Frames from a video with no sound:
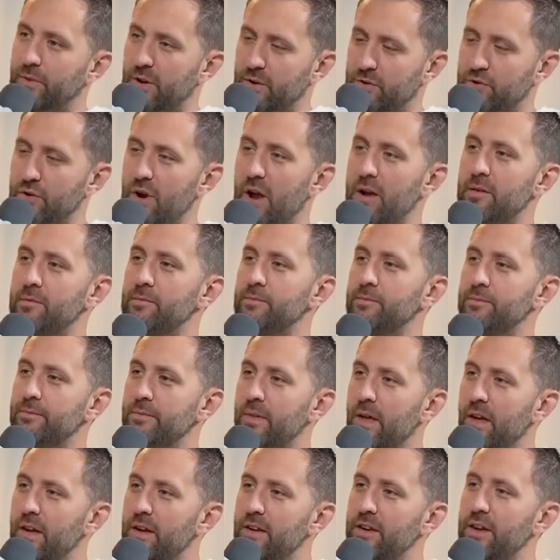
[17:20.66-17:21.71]
That's right.
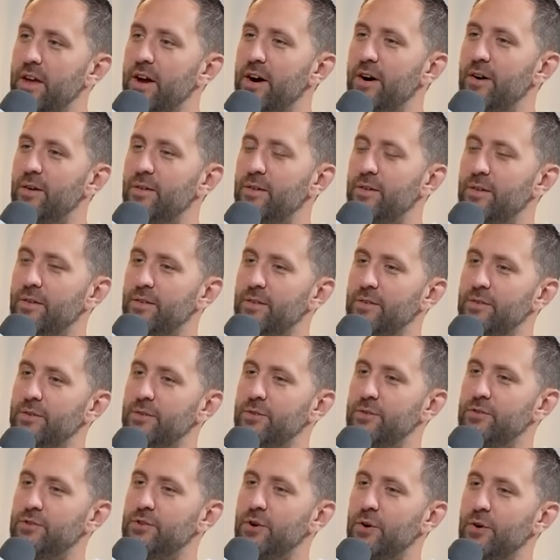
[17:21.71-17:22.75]
Now,
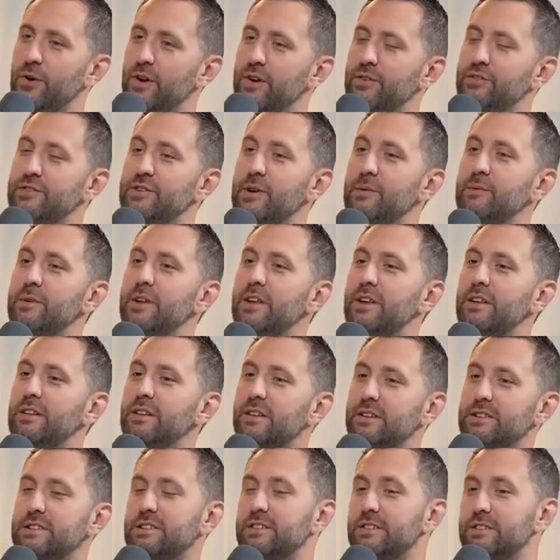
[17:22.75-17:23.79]
so if somebody,
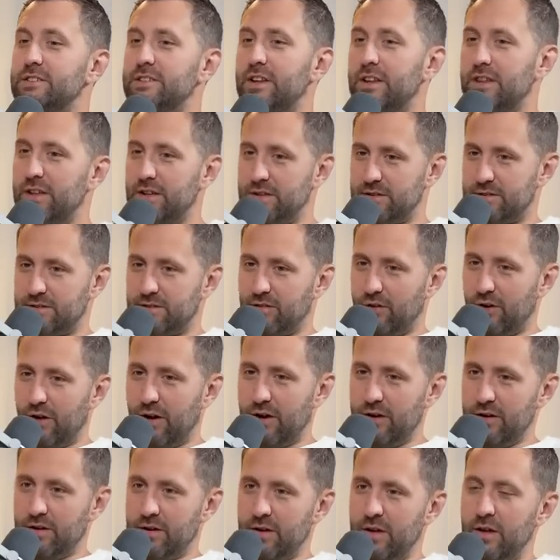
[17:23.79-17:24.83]
let's just say this,
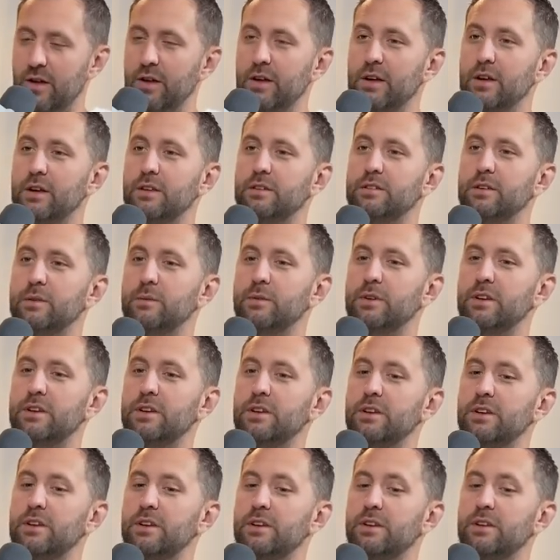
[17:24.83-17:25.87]
okay?
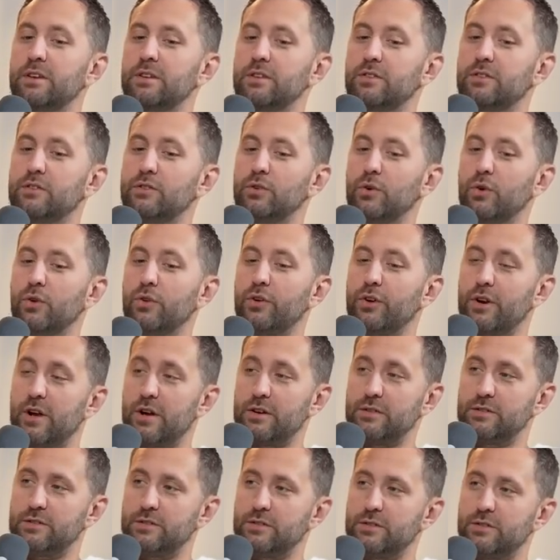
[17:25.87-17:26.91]
Somebody sold their
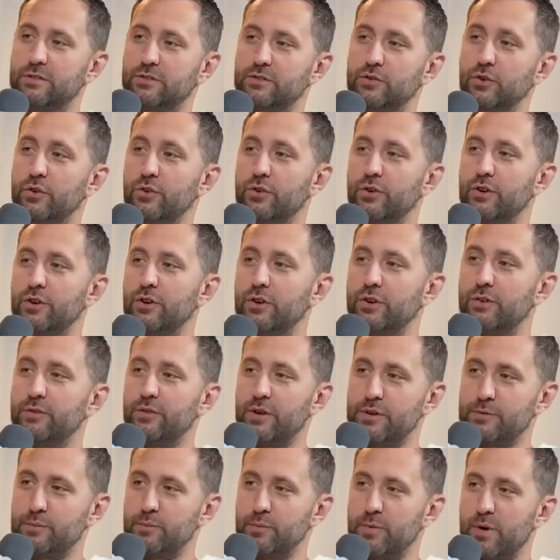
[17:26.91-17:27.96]
house, sold their
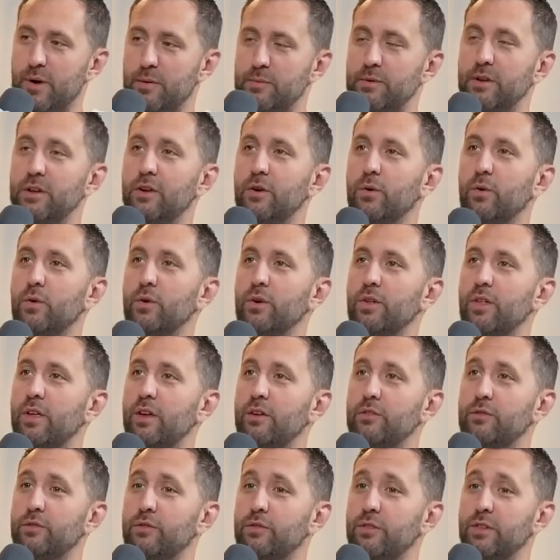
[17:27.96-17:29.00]
investment property, or
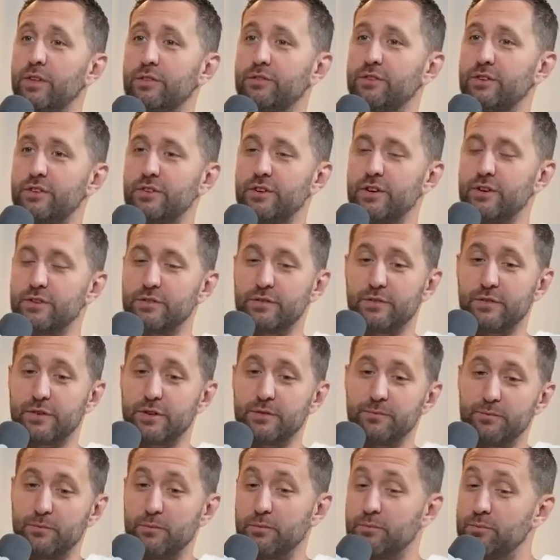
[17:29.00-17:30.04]
they've lived in their house
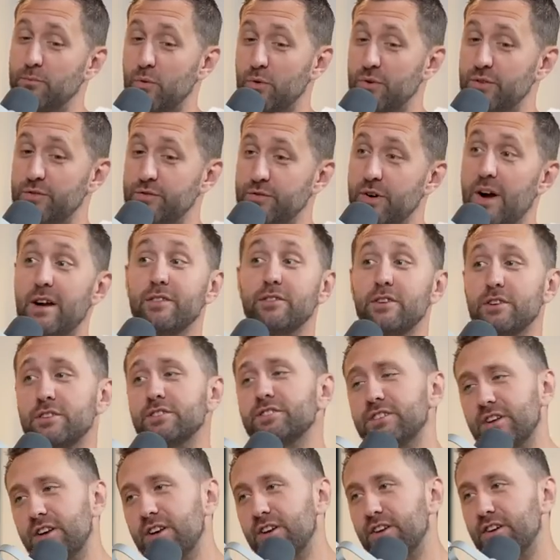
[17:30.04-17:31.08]
for more than 5
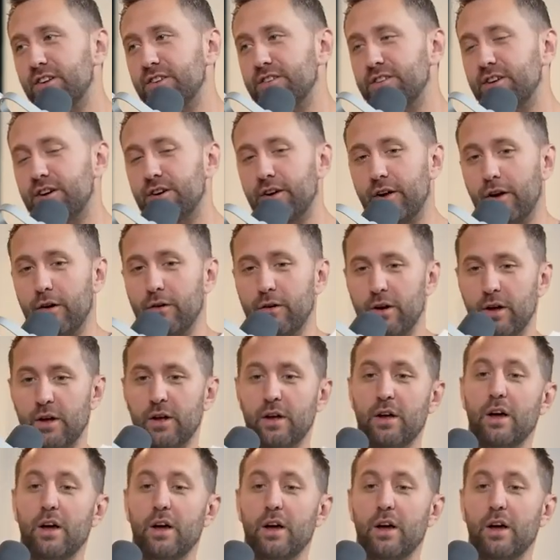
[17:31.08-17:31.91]
years in Ontario,